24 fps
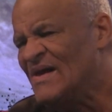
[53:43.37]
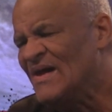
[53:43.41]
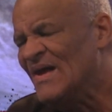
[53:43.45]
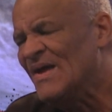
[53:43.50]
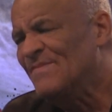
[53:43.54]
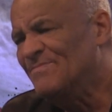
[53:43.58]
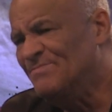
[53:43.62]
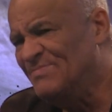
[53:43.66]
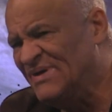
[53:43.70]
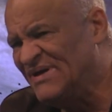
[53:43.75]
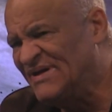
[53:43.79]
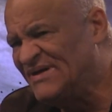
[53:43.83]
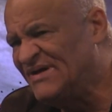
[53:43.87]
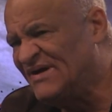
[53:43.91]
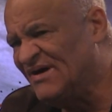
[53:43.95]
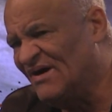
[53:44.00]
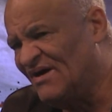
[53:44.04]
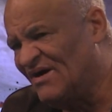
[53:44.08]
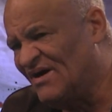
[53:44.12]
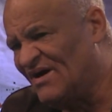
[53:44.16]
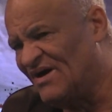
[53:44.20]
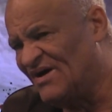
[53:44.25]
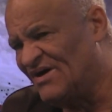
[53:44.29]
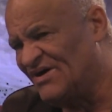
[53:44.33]

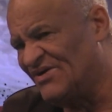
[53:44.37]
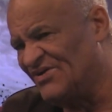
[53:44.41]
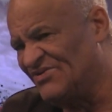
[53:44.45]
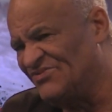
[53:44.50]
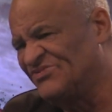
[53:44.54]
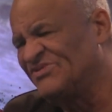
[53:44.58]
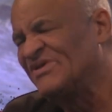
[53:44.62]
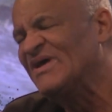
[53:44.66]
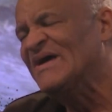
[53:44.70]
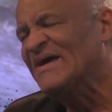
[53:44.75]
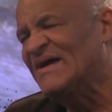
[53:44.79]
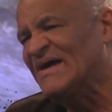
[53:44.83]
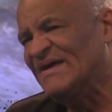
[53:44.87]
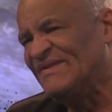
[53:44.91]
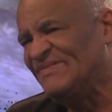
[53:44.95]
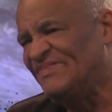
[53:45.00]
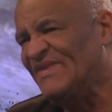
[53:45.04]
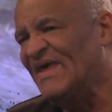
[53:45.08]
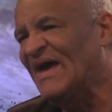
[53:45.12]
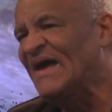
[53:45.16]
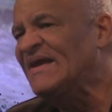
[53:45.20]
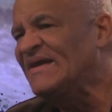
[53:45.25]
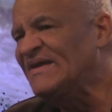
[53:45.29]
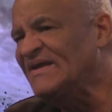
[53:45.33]
because
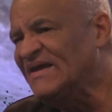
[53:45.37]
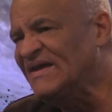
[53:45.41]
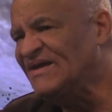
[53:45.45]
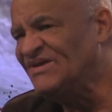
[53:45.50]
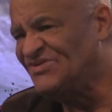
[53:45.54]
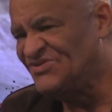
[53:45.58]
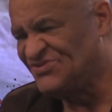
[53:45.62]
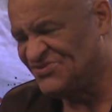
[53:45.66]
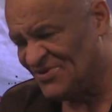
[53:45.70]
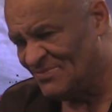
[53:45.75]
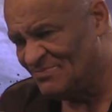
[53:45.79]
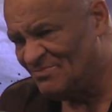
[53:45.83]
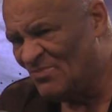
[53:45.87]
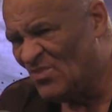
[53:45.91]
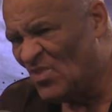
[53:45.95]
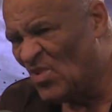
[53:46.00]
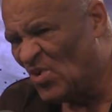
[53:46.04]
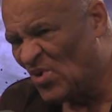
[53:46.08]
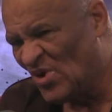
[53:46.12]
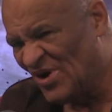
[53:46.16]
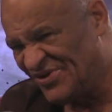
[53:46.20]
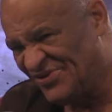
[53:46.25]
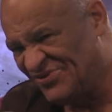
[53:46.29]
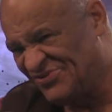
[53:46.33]
they need some more
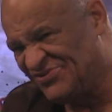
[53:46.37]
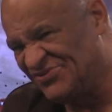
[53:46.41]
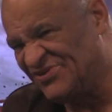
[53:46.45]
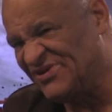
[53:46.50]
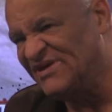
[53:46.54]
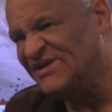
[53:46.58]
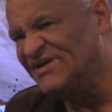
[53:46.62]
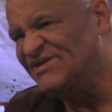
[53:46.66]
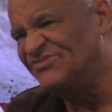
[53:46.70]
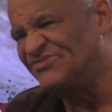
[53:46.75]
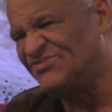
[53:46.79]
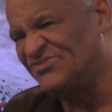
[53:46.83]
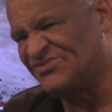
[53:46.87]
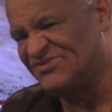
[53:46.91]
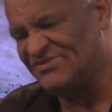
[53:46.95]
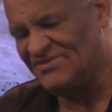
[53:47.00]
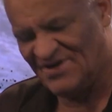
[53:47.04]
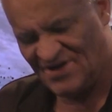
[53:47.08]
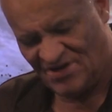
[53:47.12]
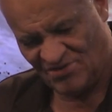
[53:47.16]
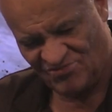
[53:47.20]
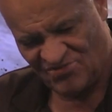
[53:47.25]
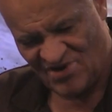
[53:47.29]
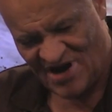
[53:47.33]
seats
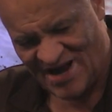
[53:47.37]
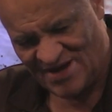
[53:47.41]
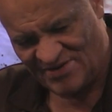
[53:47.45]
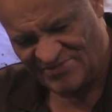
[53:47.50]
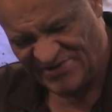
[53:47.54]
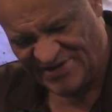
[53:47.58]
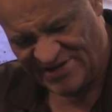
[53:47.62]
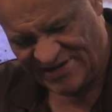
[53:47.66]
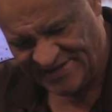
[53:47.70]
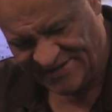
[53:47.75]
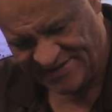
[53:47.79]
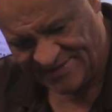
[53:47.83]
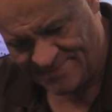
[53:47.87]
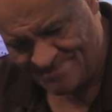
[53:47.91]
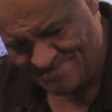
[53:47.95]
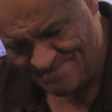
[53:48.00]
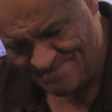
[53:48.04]
around here.